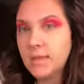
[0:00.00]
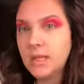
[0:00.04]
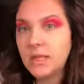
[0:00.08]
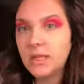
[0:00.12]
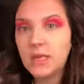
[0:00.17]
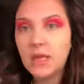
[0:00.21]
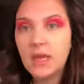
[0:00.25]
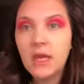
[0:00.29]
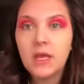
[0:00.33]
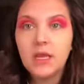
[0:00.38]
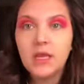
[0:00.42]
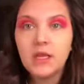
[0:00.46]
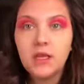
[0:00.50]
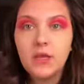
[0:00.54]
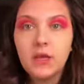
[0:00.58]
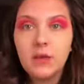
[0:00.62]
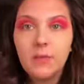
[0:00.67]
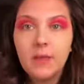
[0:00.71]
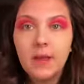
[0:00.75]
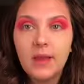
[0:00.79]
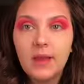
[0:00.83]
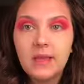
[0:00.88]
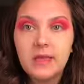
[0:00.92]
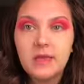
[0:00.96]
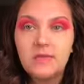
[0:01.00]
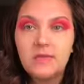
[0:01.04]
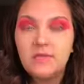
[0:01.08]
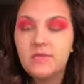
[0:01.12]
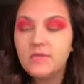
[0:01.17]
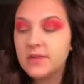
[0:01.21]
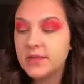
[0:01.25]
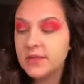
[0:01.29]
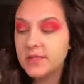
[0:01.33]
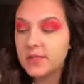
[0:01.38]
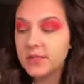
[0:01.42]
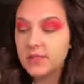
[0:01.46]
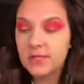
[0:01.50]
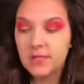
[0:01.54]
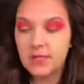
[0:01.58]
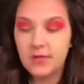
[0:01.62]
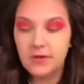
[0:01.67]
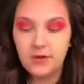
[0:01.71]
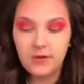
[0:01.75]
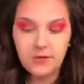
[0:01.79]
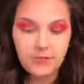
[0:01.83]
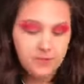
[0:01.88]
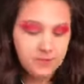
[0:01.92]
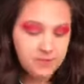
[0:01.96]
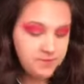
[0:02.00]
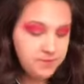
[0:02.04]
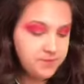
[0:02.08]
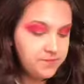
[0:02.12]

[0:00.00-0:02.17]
And then I can go back in and fix it later.